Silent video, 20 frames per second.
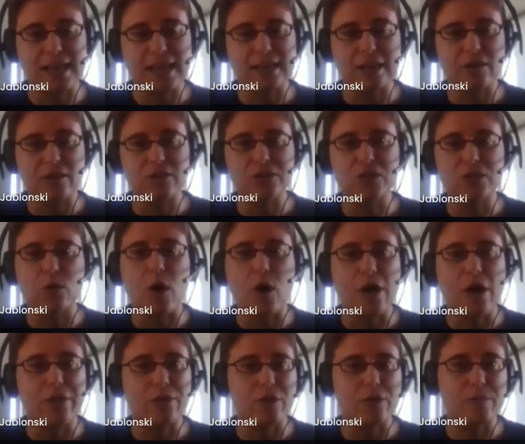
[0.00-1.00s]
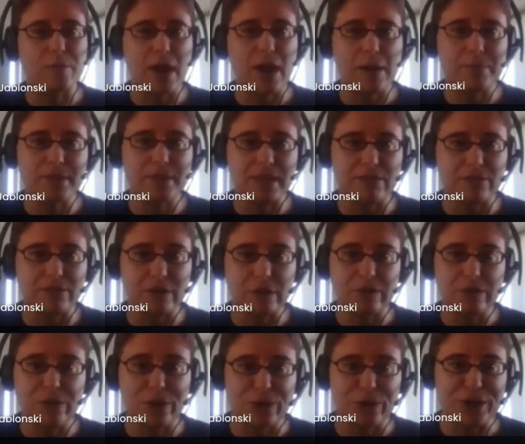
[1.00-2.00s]
and I also authored PEP
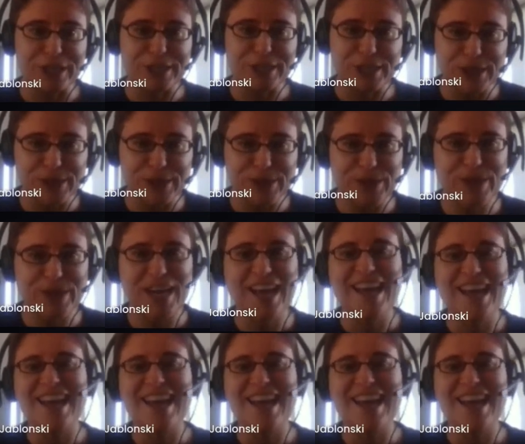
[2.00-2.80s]
732.